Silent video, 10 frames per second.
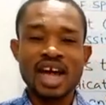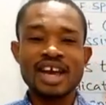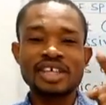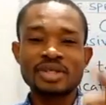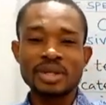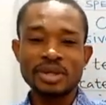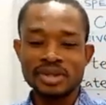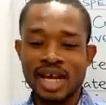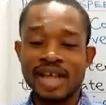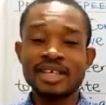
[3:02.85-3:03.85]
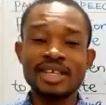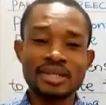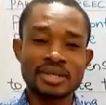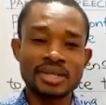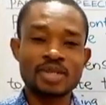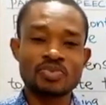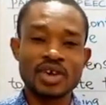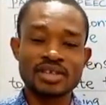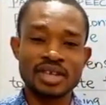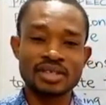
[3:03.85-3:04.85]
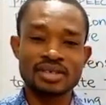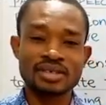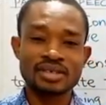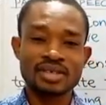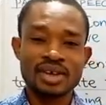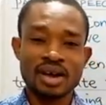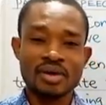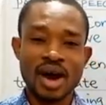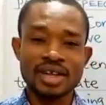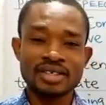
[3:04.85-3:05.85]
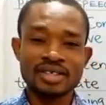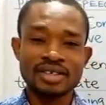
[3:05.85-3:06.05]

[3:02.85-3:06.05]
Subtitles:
And I told you that is present, alright?